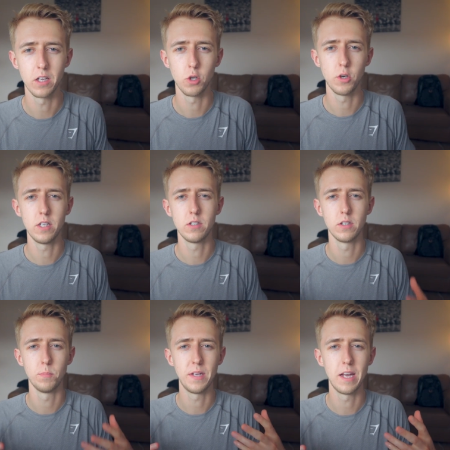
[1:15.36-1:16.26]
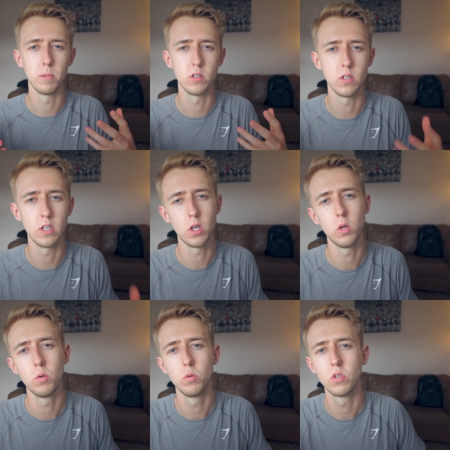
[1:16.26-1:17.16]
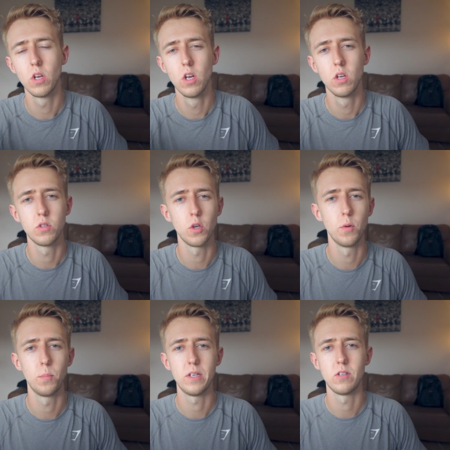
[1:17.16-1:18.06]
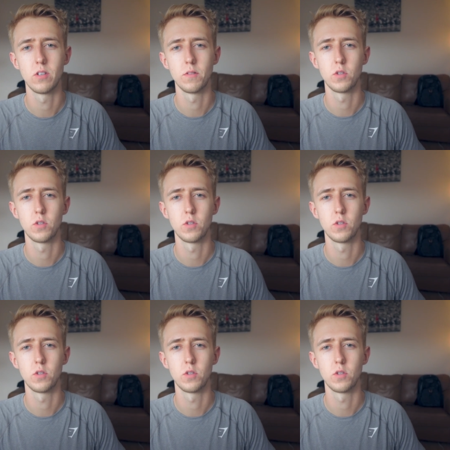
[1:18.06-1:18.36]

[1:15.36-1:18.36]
You need to be able to use certain pieces of